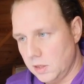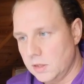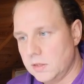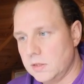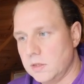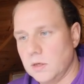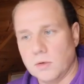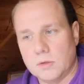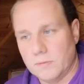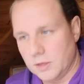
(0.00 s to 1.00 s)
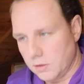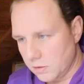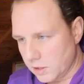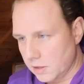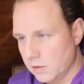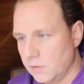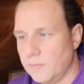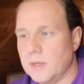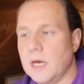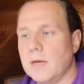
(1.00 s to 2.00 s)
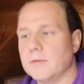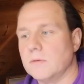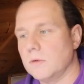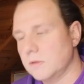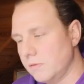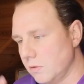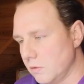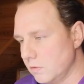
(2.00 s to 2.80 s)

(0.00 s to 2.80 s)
It's also when you look at the Olympic Games and whatsoever,